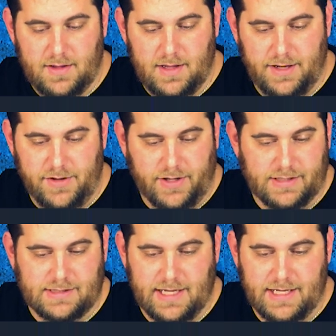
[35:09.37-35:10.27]
And you
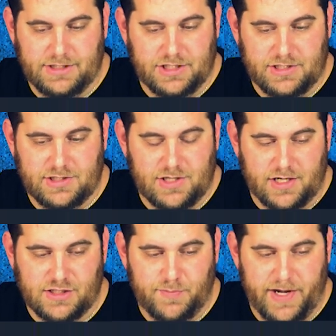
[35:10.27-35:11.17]
can see it just
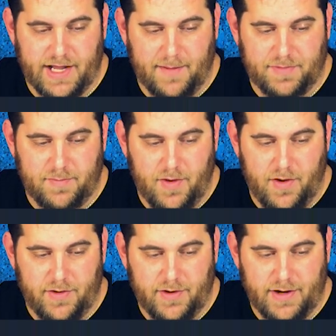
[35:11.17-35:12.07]
starts spinning up the
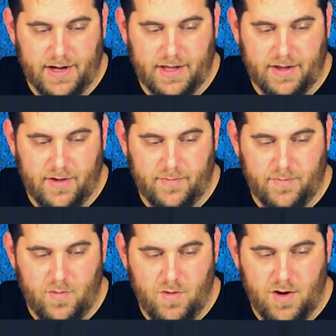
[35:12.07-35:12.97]
motor, and I can go
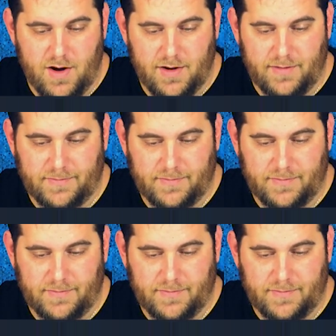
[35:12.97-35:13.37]
more.